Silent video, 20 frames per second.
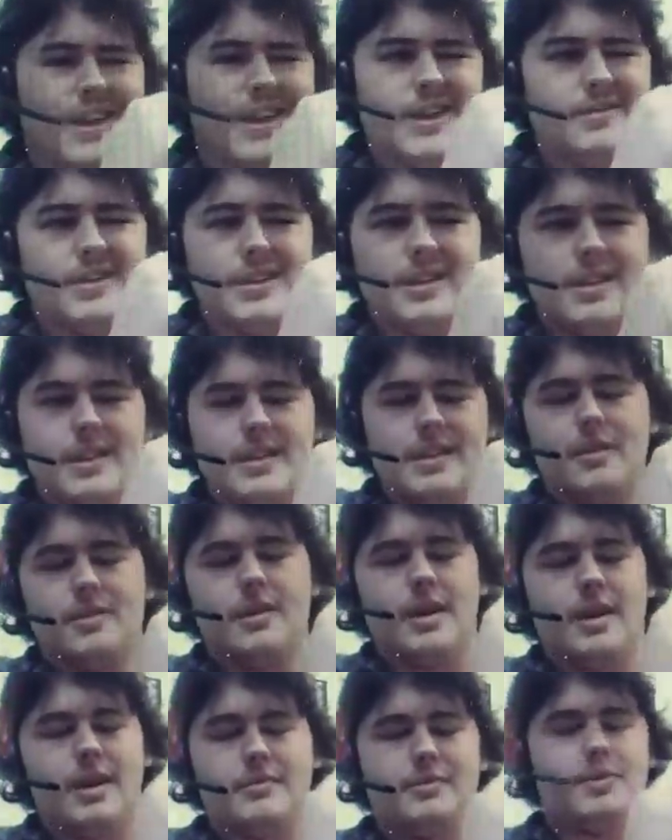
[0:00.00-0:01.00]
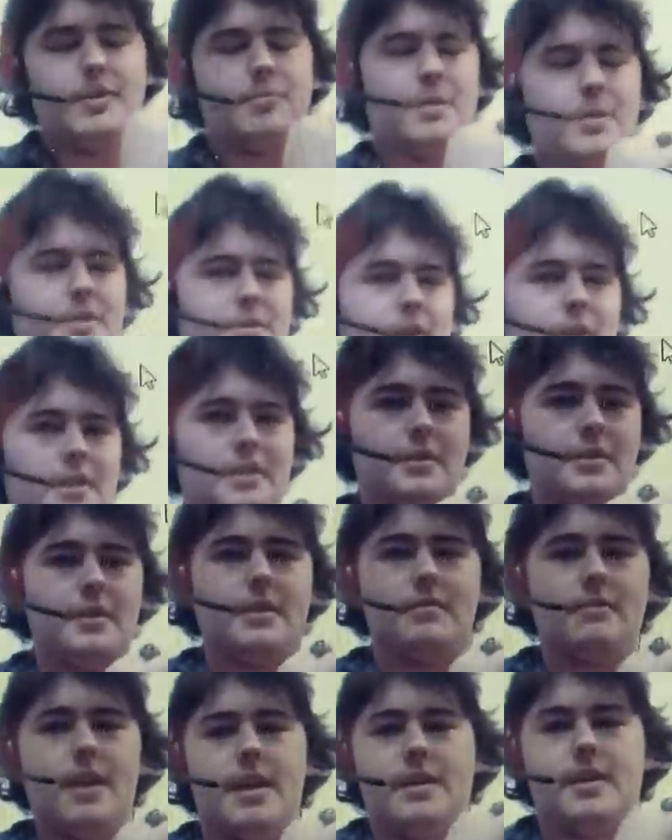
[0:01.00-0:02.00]
So you got a 5.7 Ram?
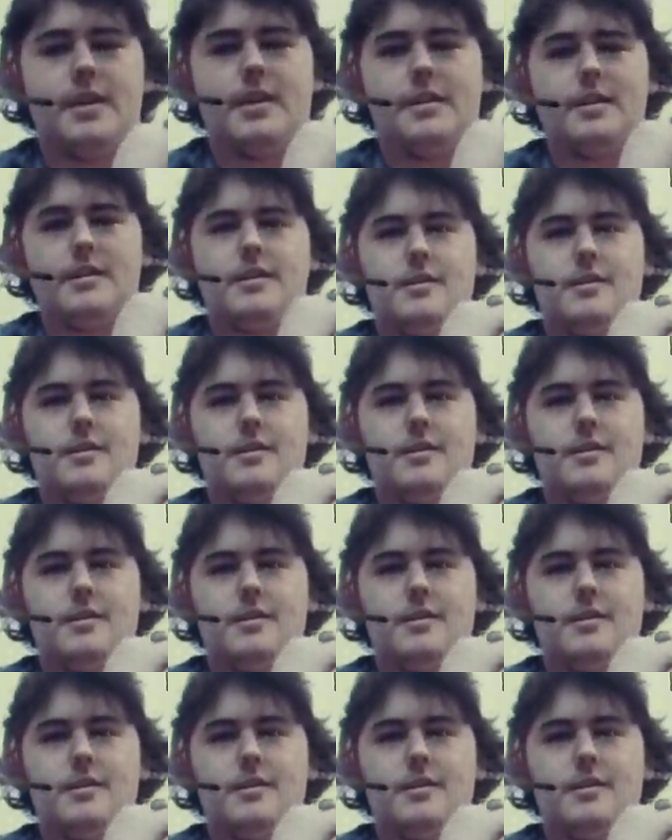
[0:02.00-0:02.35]
Right now.